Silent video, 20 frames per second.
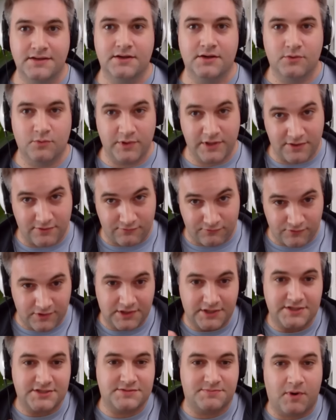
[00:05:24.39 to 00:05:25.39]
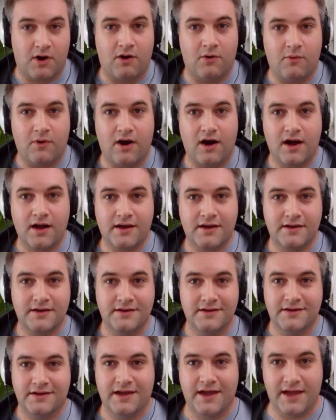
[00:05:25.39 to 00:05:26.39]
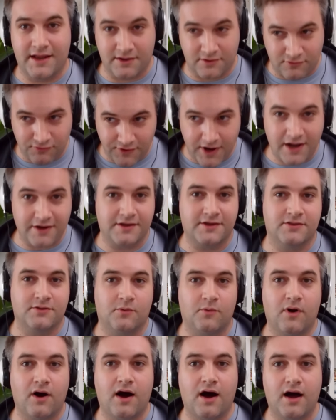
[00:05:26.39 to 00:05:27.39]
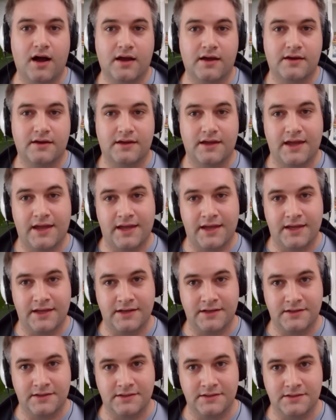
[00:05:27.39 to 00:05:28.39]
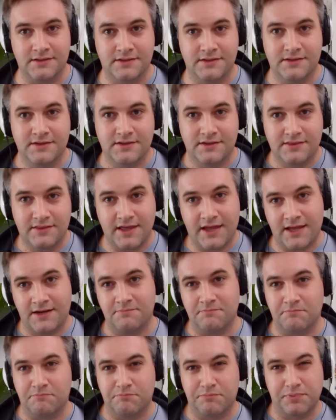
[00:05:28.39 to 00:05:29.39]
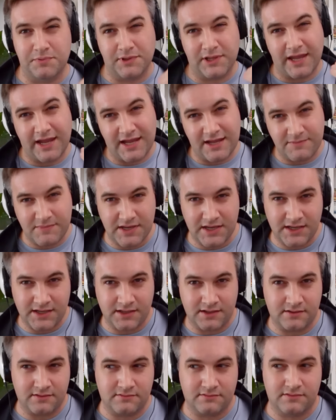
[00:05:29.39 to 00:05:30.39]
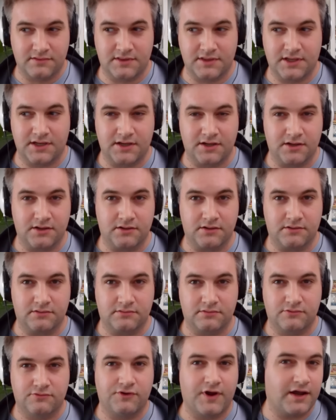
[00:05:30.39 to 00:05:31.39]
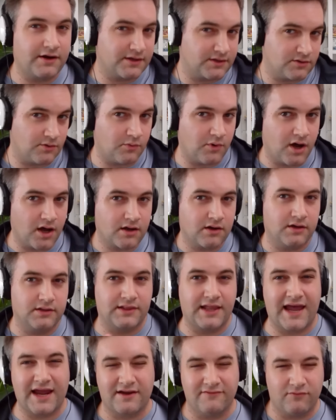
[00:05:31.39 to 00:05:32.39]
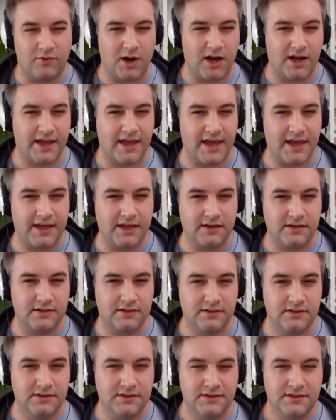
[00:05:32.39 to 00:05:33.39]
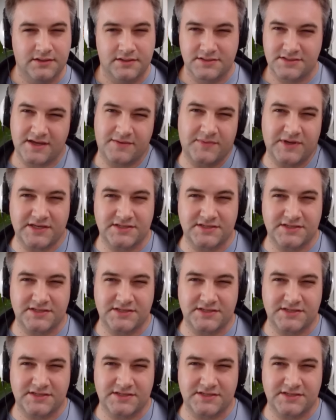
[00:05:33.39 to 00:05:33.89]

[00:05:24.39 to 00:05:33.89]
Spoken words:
with a really small wok and crowding the wok and then blaming their crowding the wok on lack of wok hei. Does that make